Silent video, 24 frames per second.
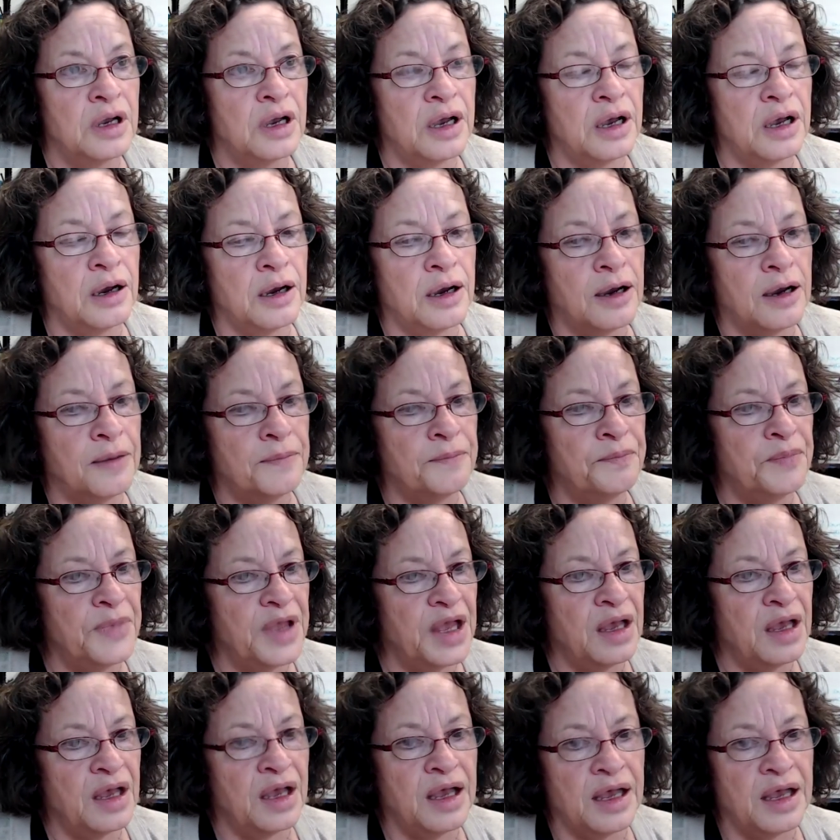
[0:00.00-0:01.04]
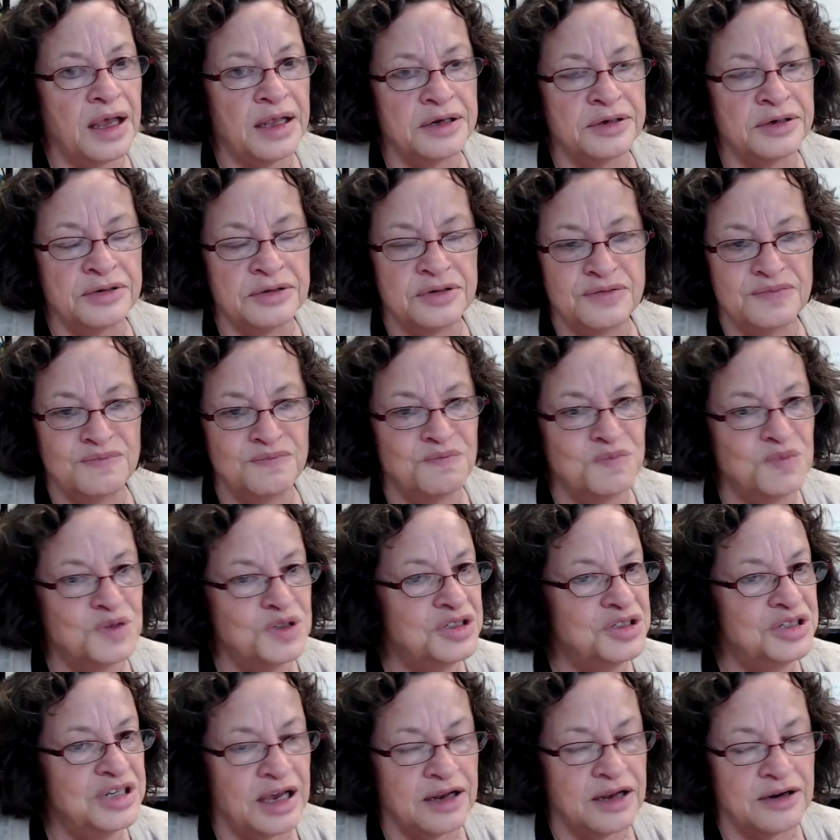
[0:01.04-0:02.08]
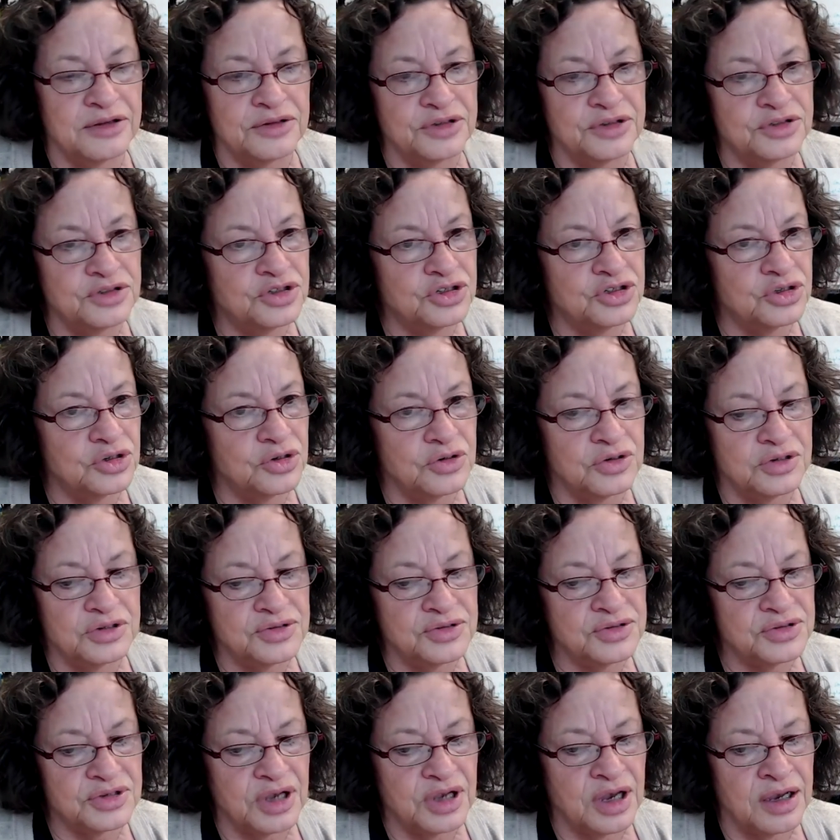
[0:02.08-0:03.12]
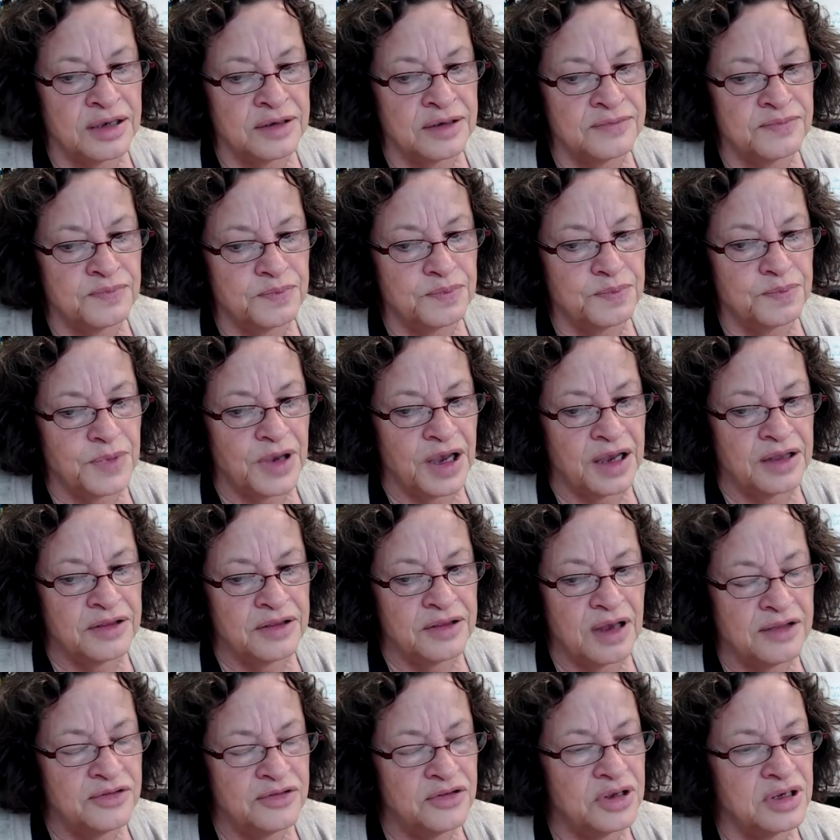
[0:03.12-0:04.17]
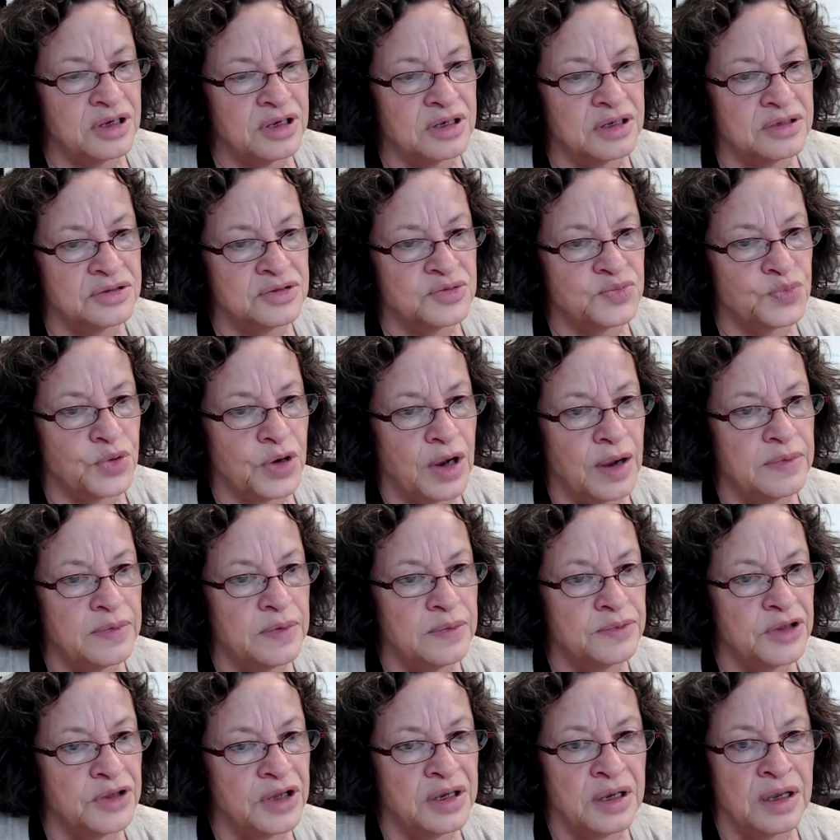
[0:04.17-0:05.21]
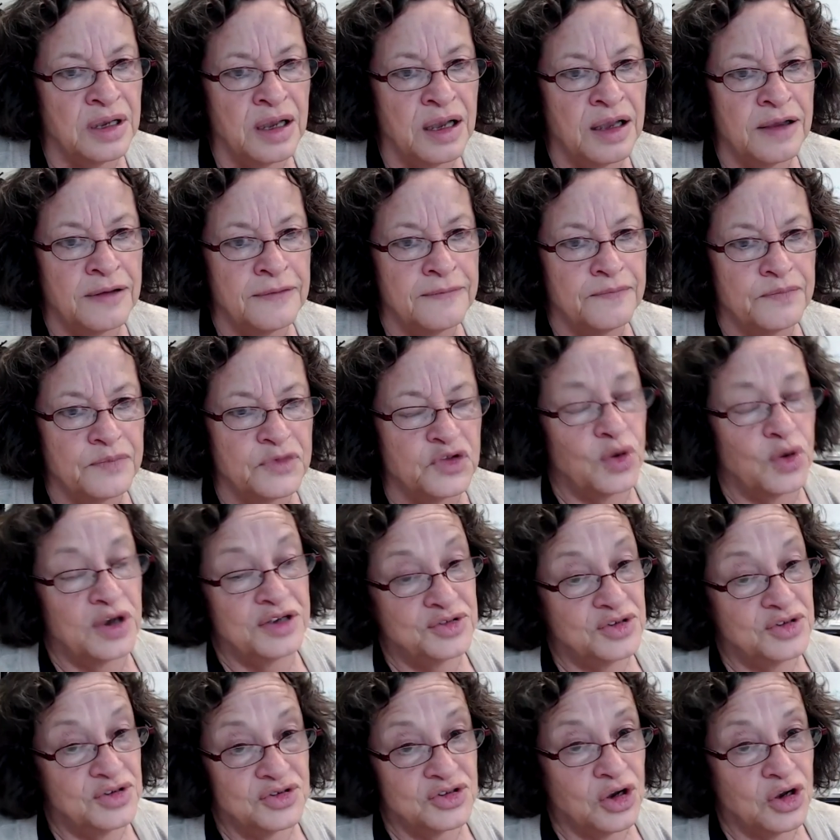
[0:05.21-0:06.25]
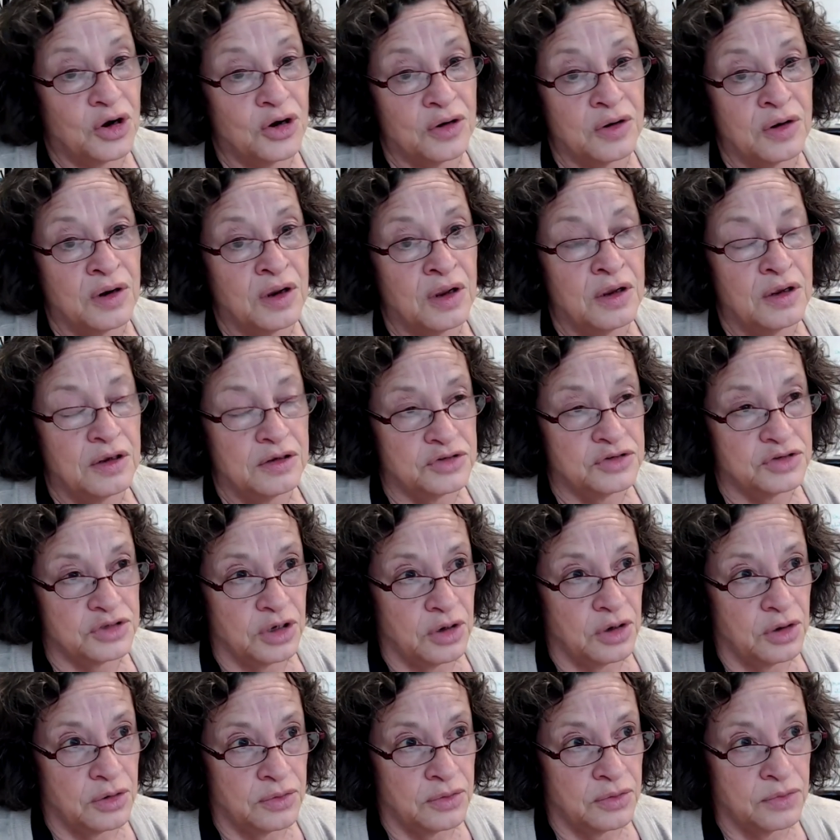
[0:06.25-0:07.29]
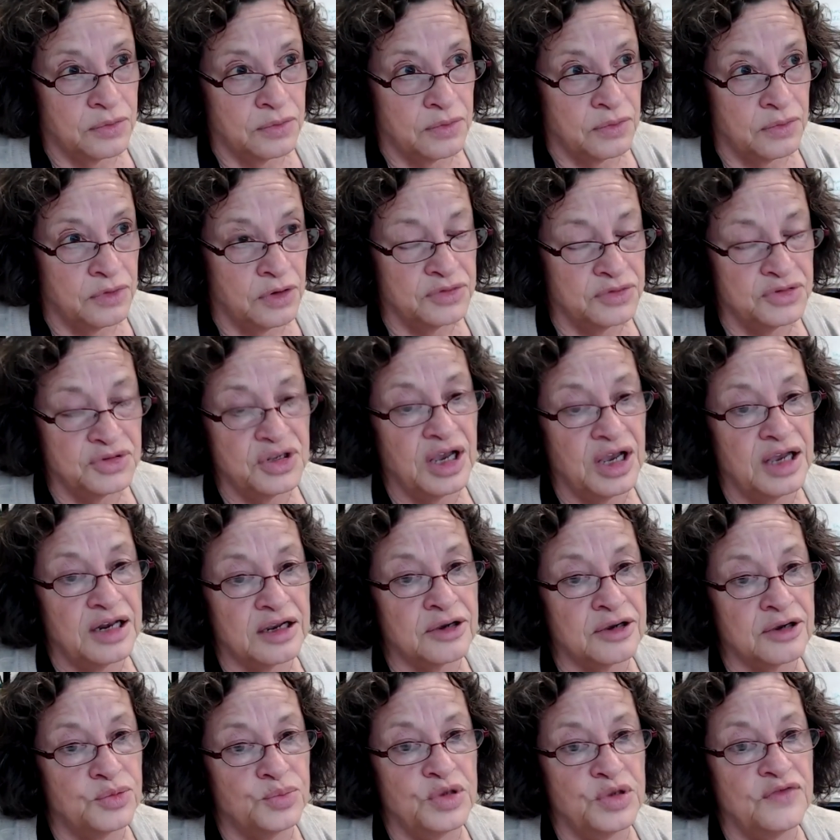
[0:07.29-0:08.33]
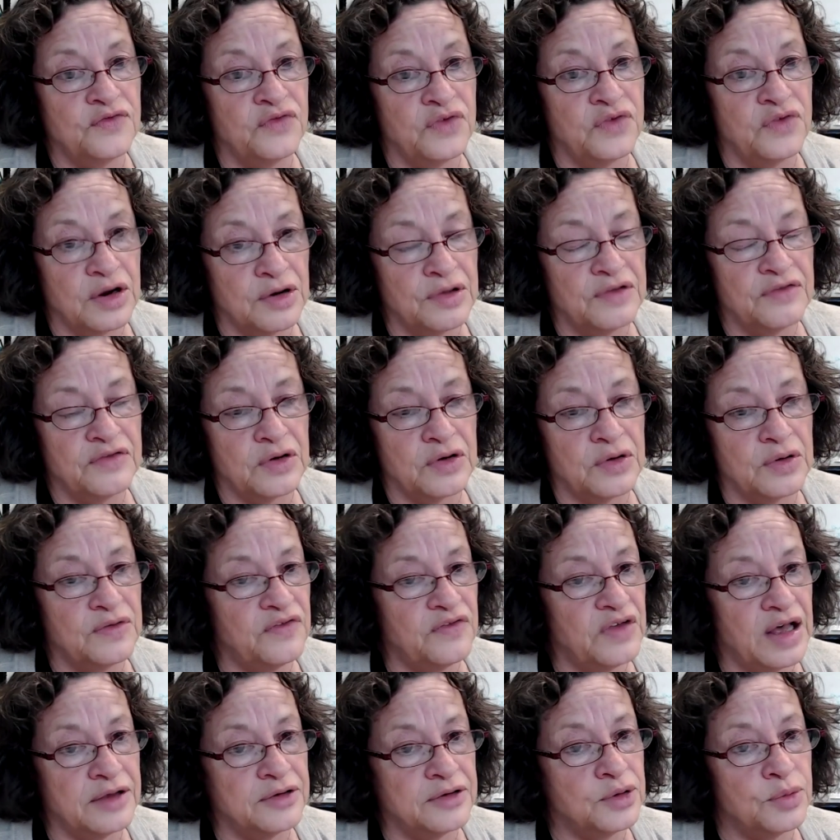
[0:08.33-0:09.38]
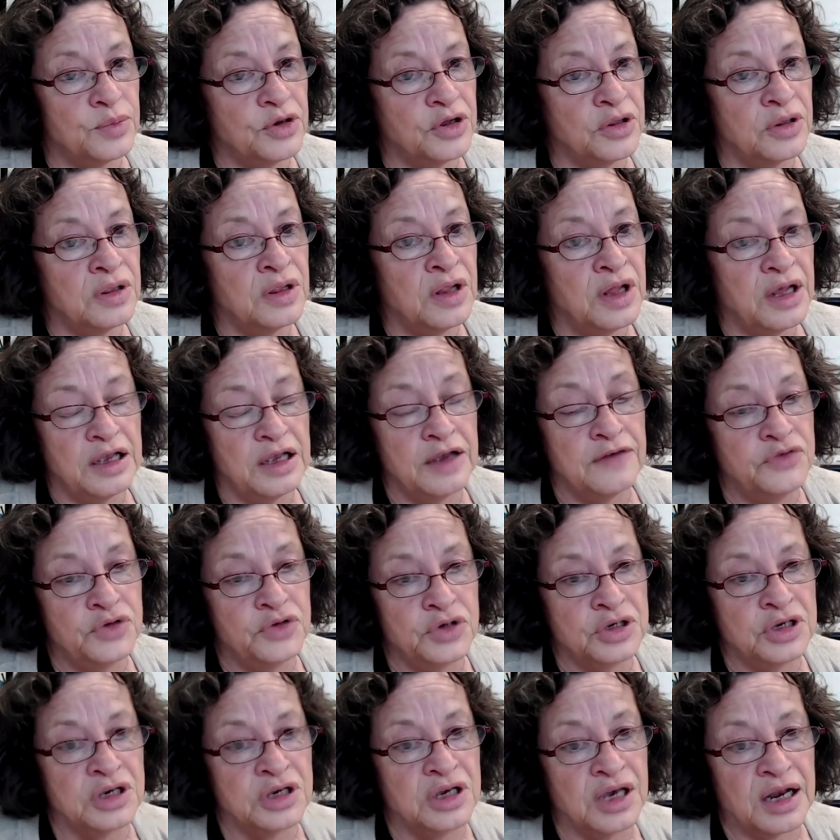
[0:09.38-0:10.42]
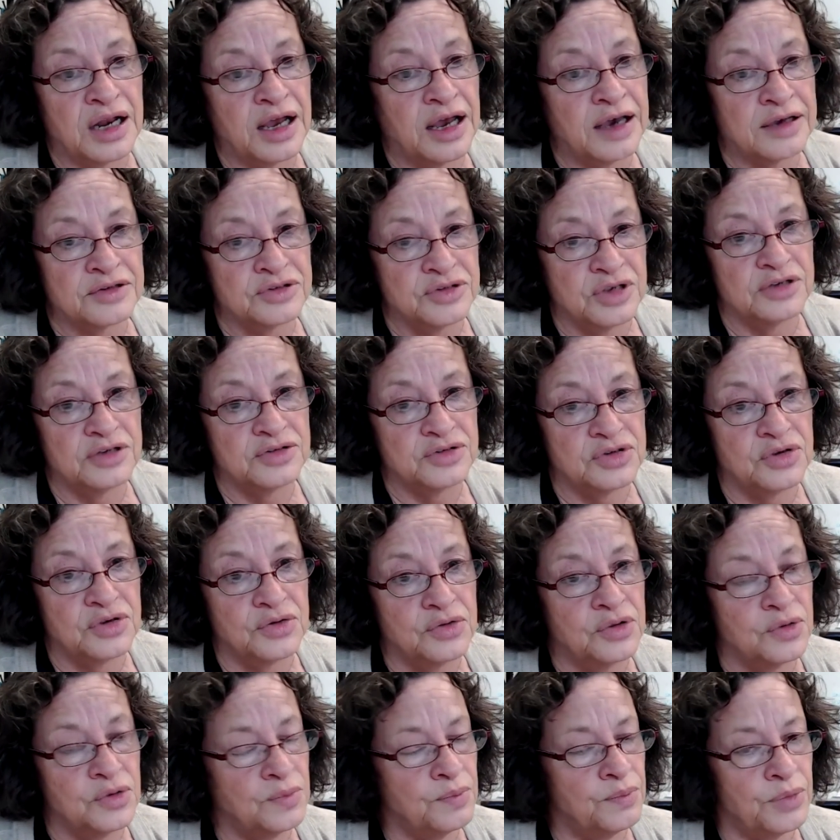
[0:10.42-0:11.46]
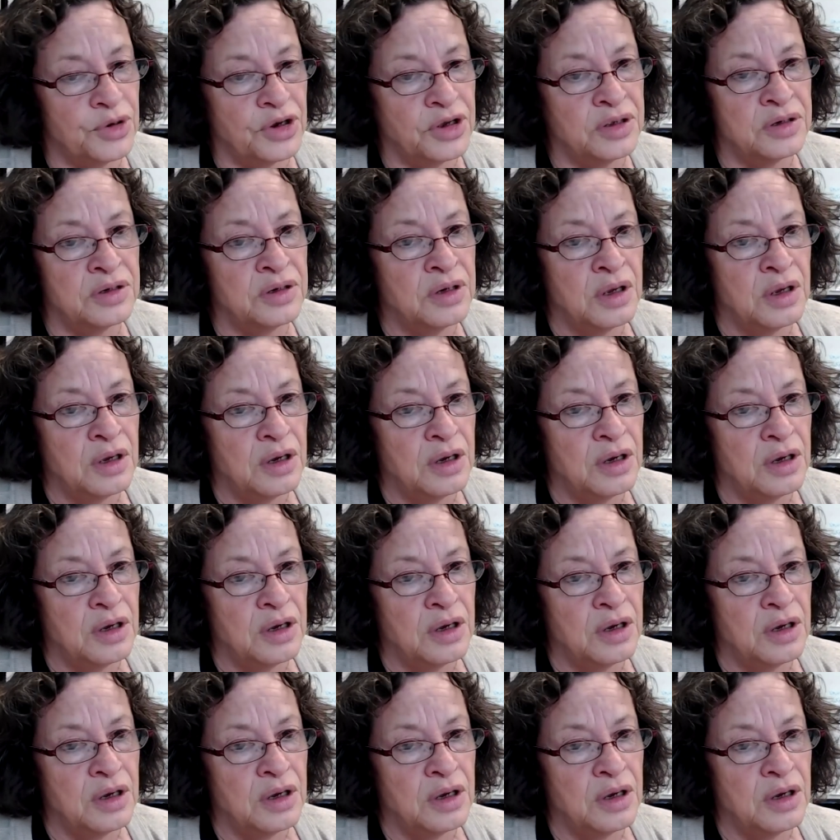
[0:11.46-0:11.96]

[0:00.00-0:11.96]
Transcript: And dental insurance, I think is probably twice as hard. So those data could be very, very valuable if you could get access to them, but